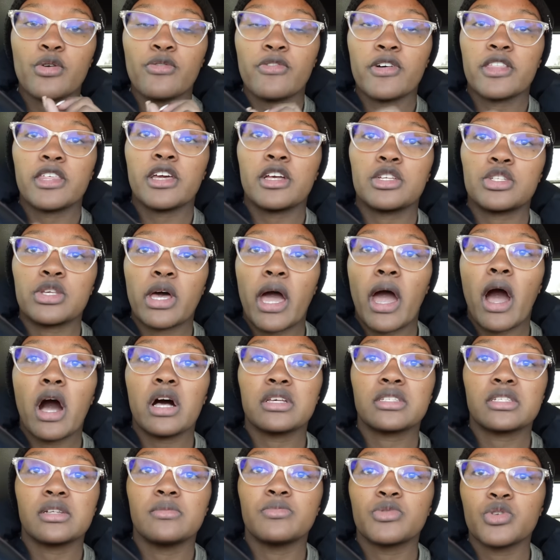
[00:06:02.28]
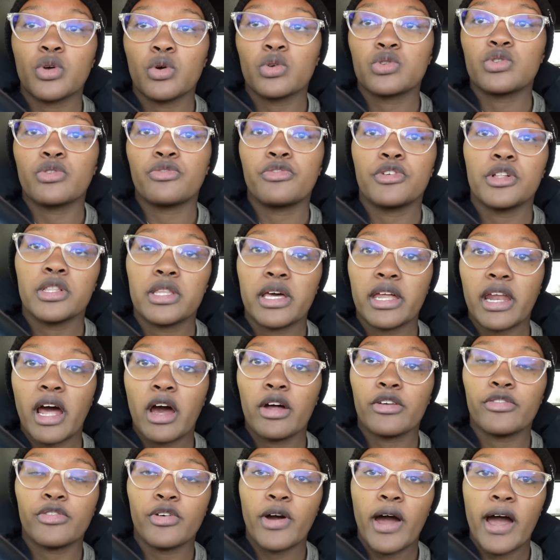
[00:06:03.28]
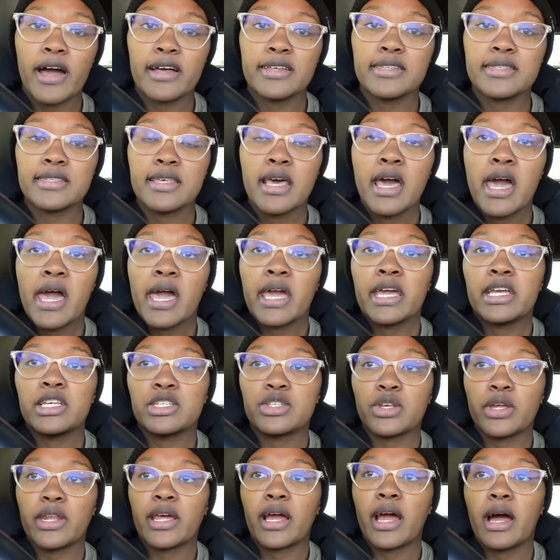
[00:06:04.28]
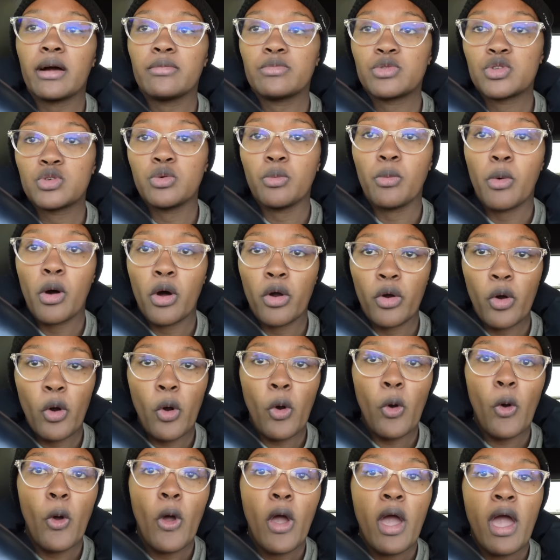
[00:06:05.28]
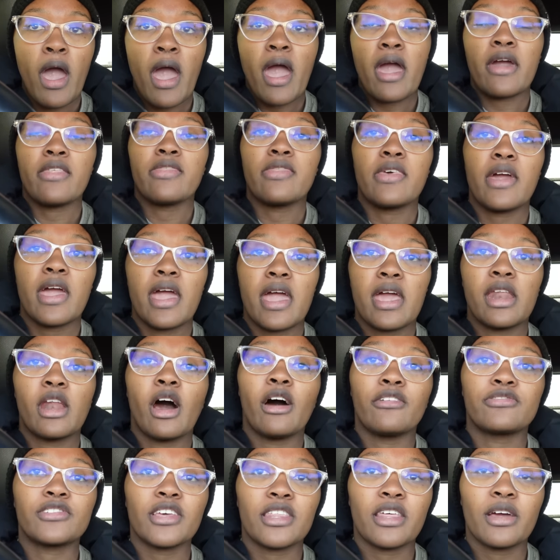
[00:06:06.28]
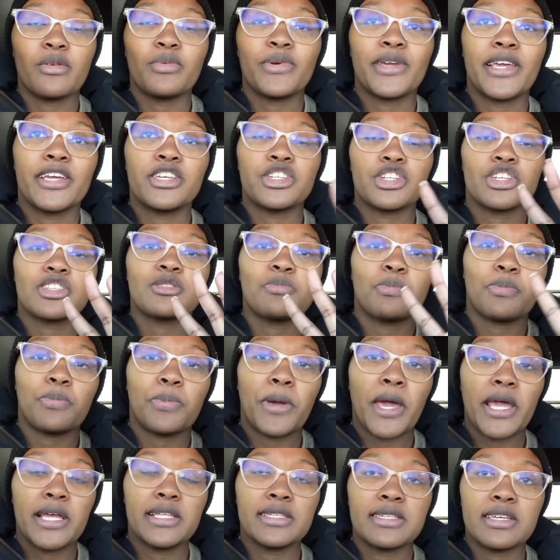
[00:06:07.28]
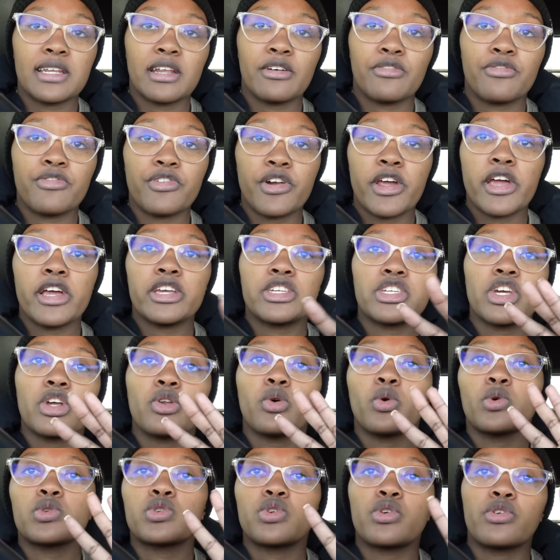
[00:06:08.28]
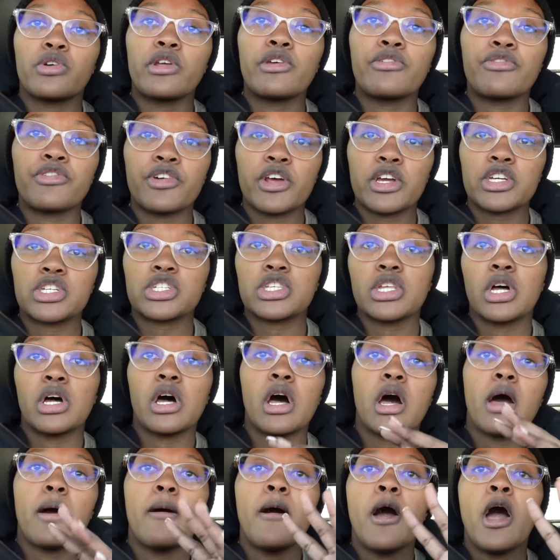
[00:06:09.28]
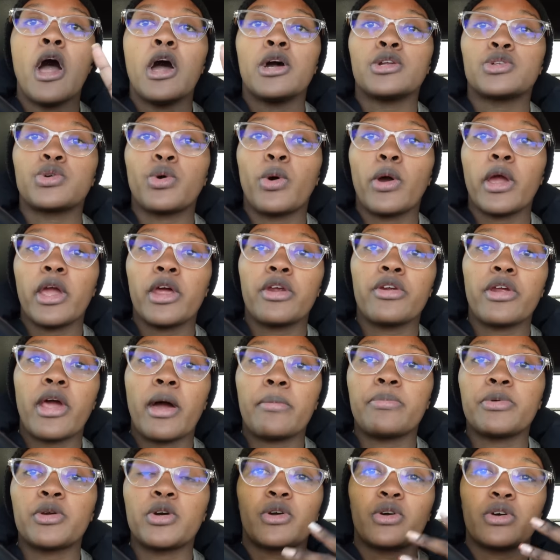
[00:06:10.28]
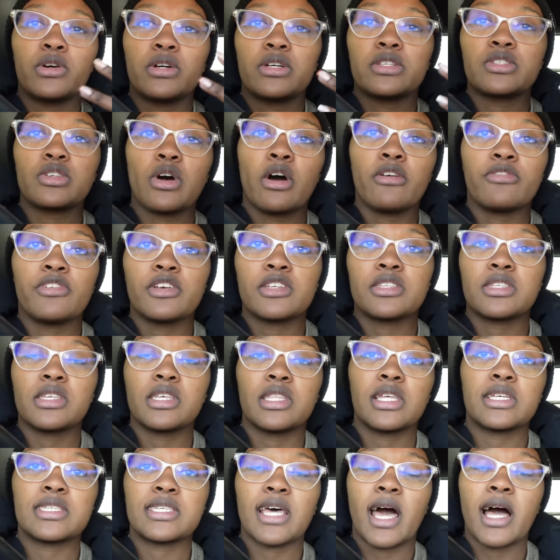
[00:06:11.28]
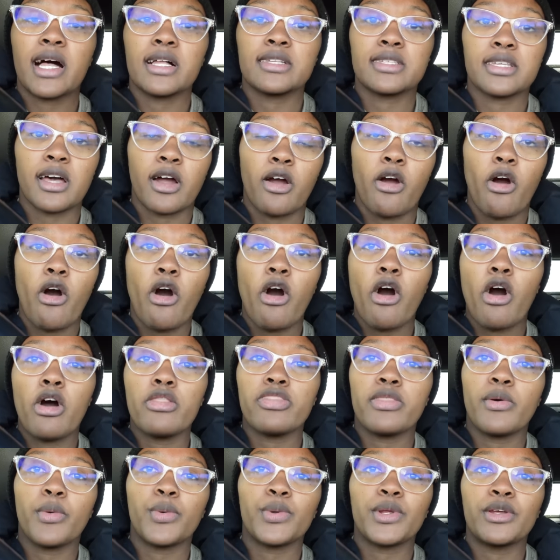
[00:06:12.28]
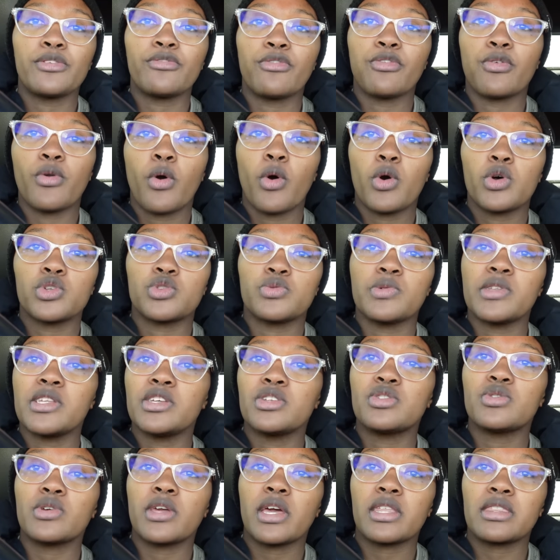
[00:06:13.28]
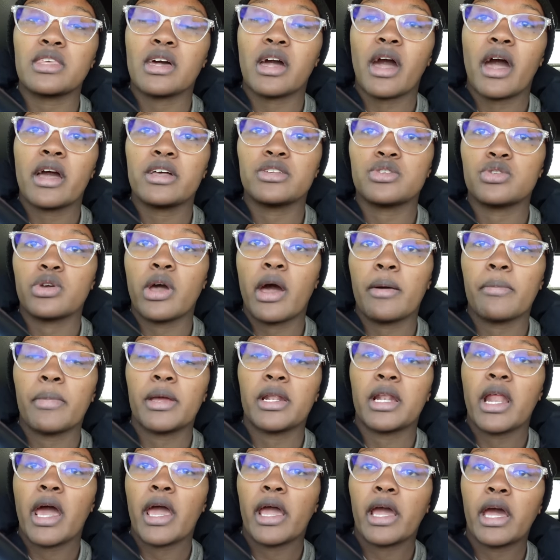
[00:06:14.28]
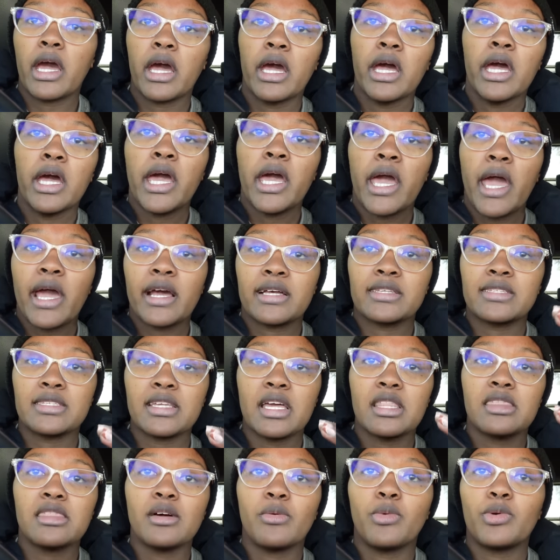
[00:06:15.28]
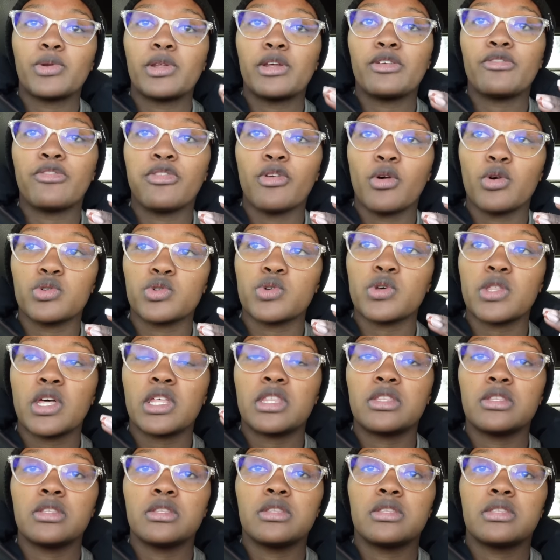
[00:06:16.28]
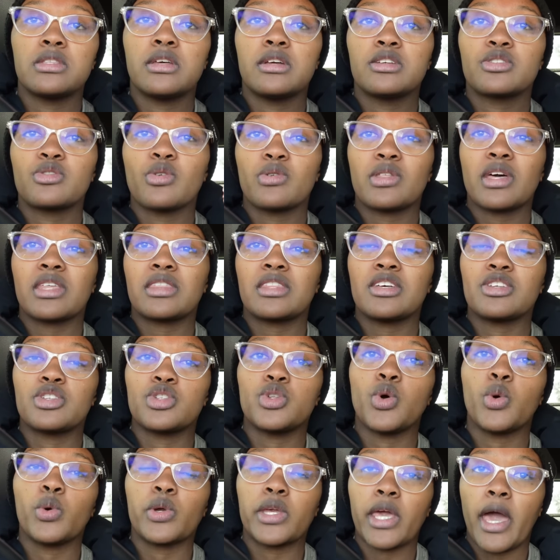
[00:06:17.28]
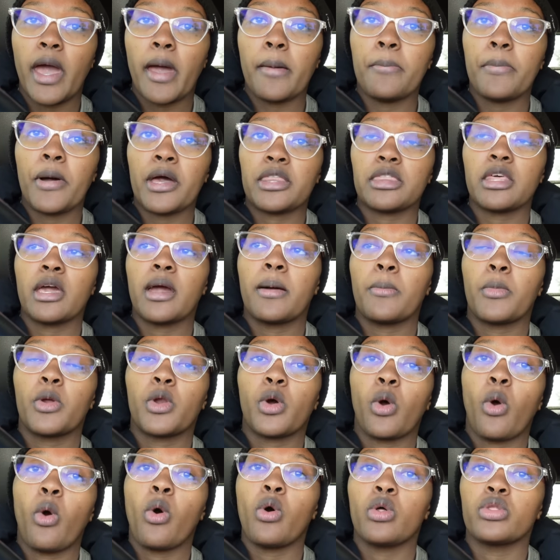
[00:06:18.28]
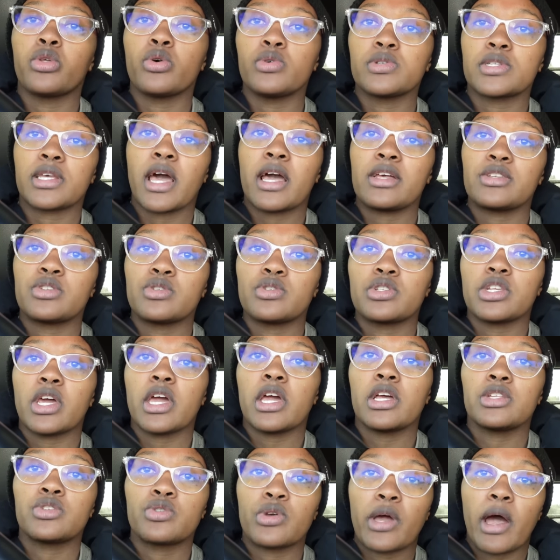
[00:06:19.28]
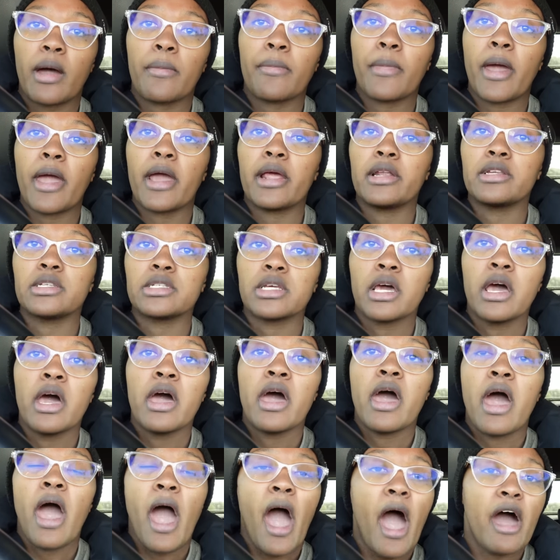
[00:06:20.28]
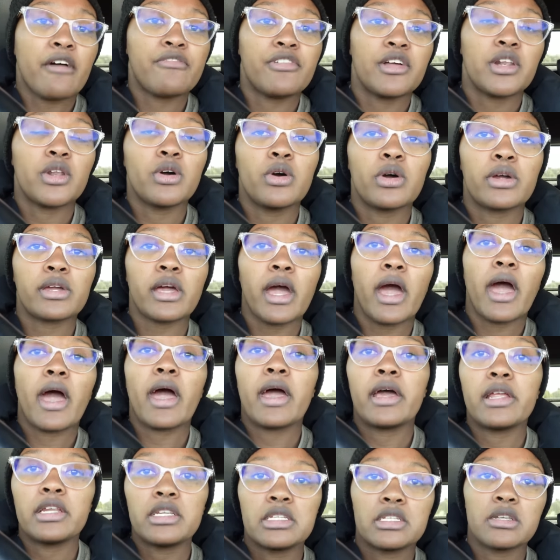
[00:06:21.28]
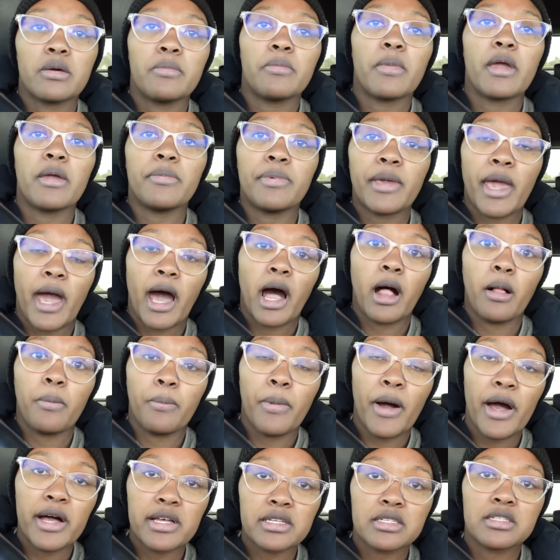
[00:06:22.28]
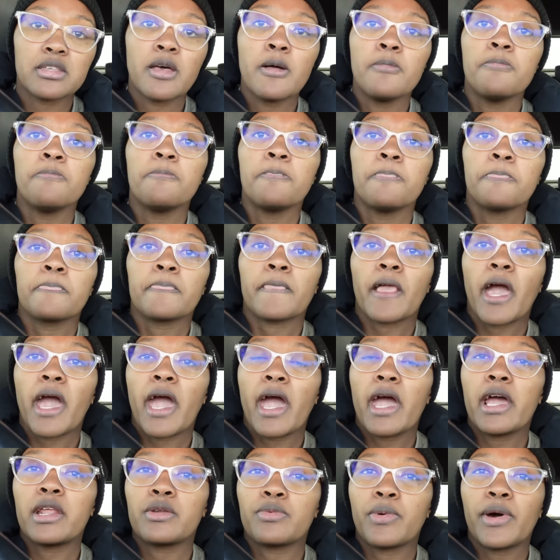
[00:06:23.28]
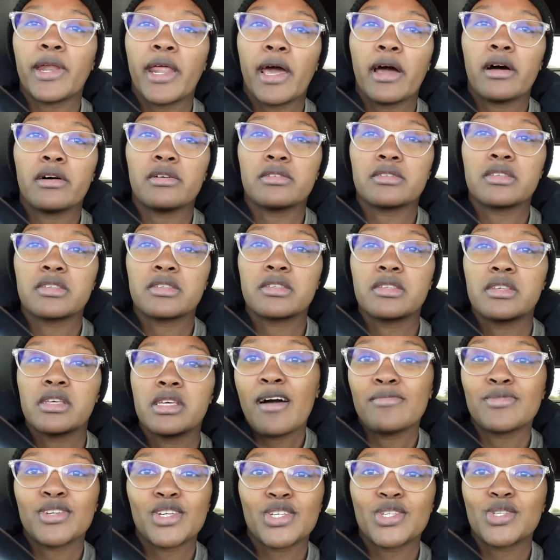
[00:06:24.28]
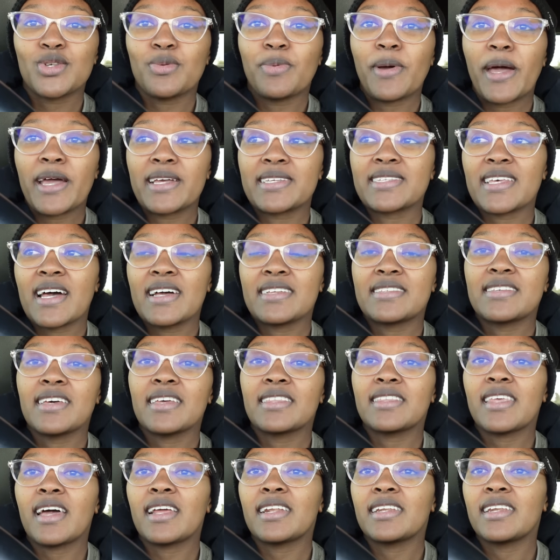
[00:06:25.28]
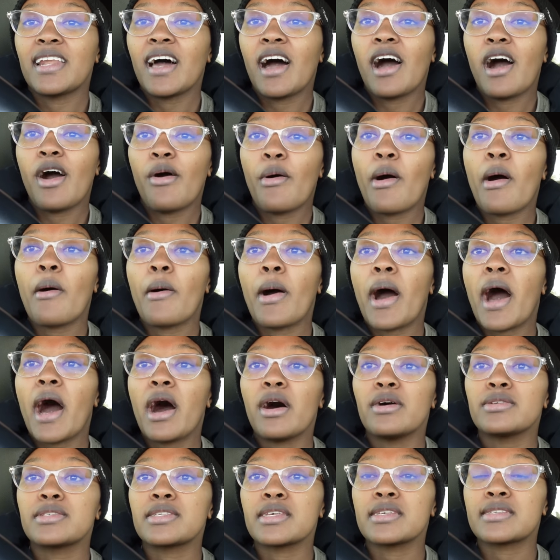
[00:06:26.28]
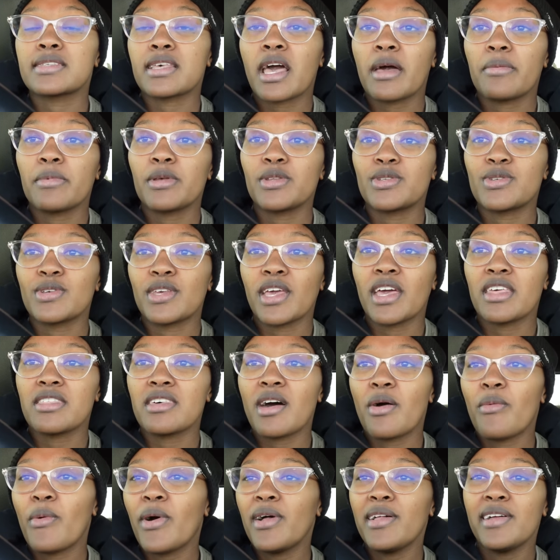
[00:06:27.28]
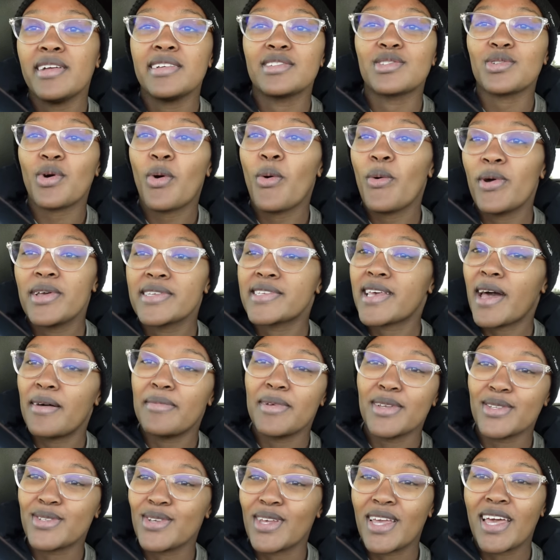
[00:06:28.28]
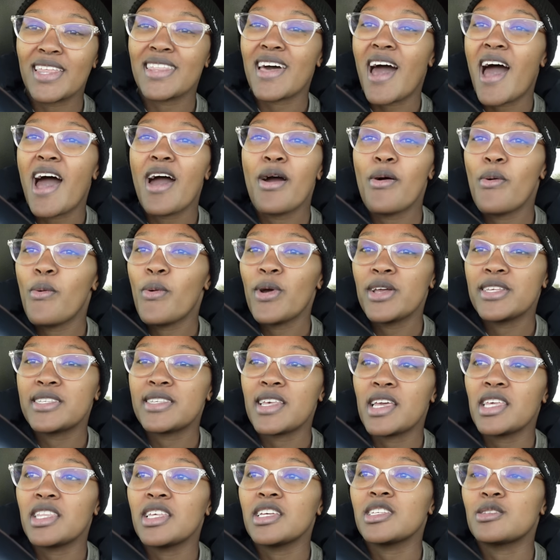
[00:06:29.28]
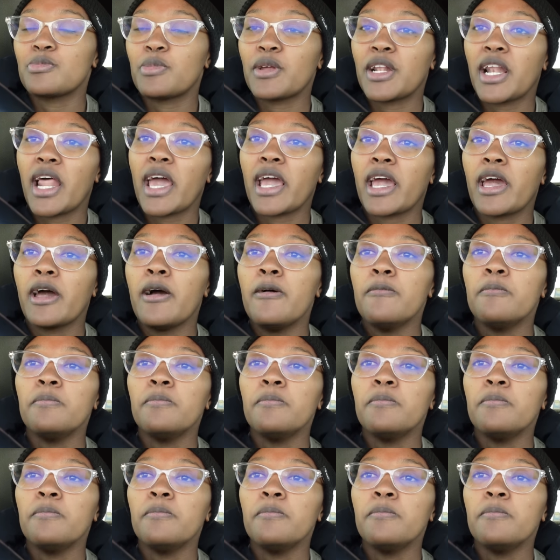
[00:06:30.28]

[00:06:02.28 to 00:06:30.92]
over there so I asked him to also fill that out for us he's gonna come tomorrow and then after that we can just paint it afresh and also refresh the door area because obviously the tiles are gone the wooden floors we need to get the guys to come and like extend the wooden floor so that so that there's no gap i think i'm gonna call those guys today to come and have a look and maybe help us and what else i'm just super excited that now our house is coming together well it's always coming together i always say this but like